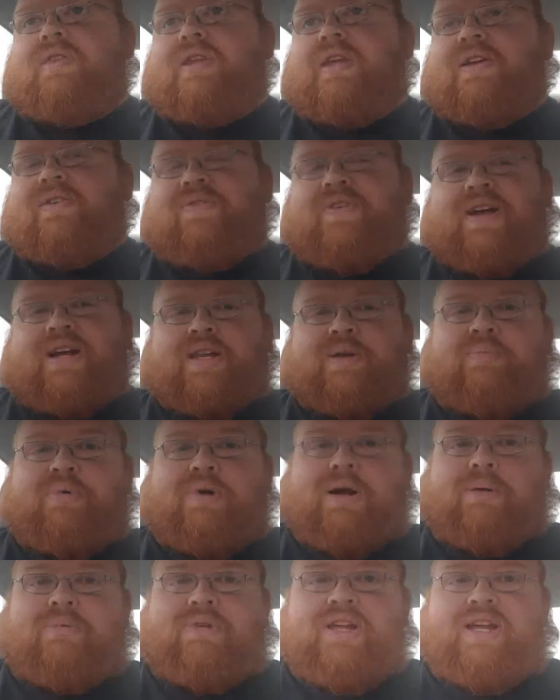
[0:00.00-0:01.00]
In fact, it
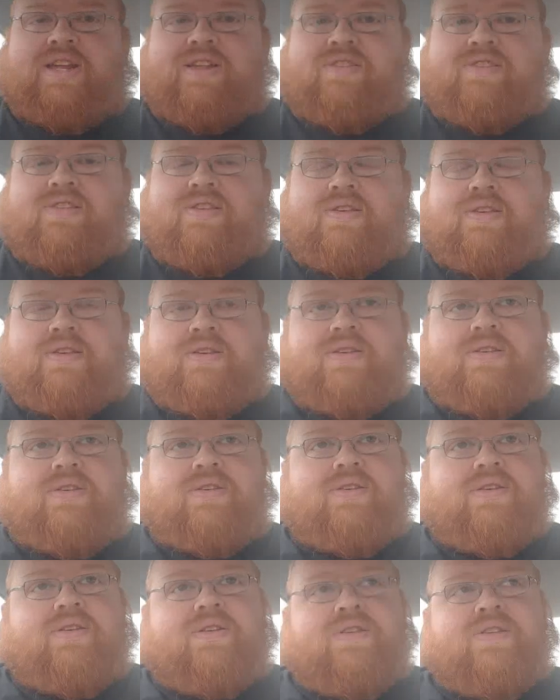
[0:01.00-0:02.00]
probably is.
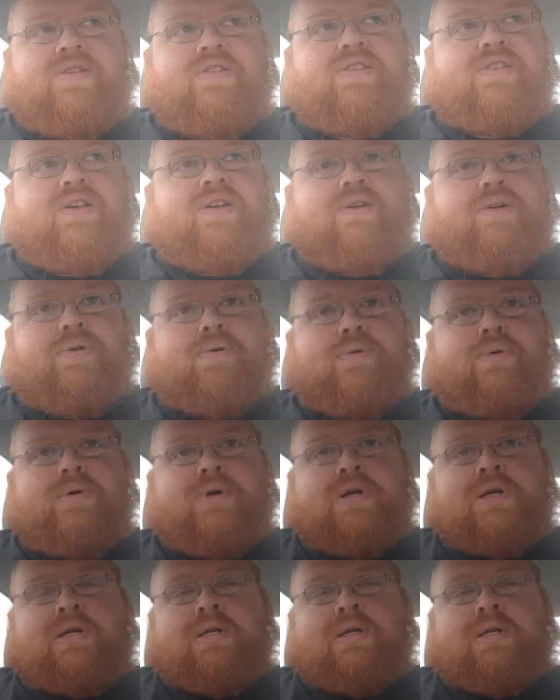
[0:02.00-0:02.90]
So,